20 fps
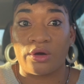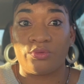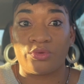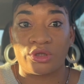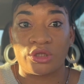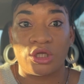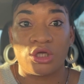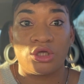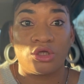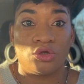
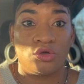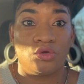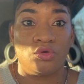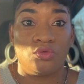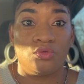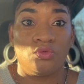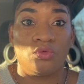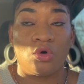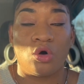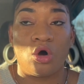within
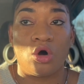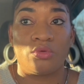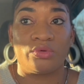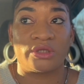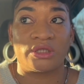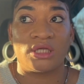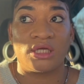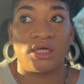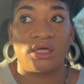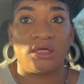you or
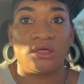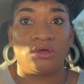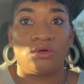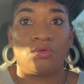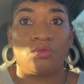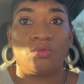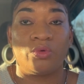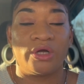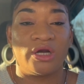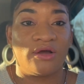within
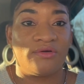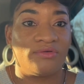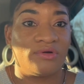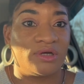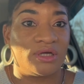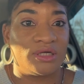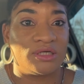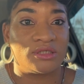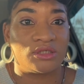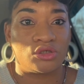whatever it
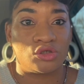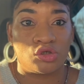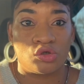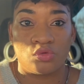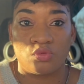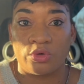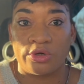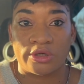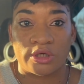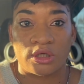is that you're
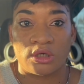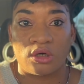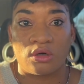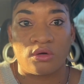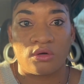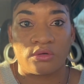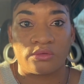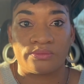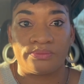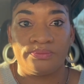working
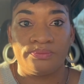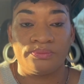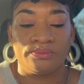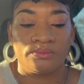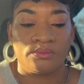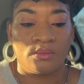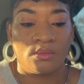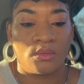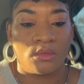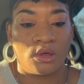on.
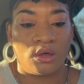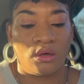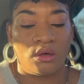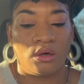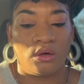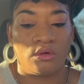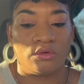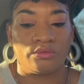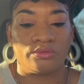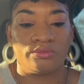You
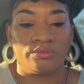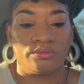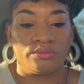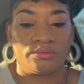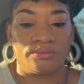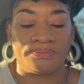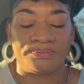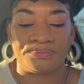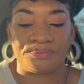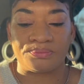know.
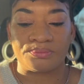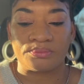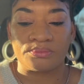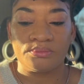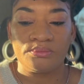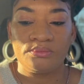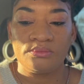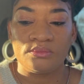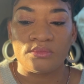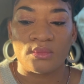
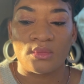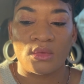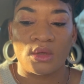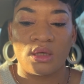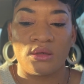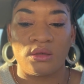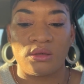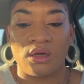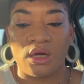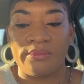
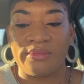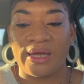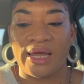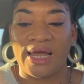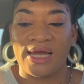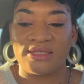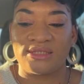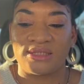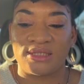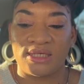Number
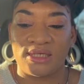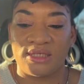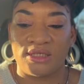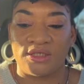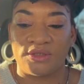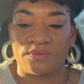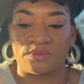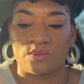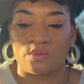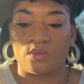
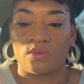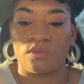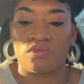eighteen.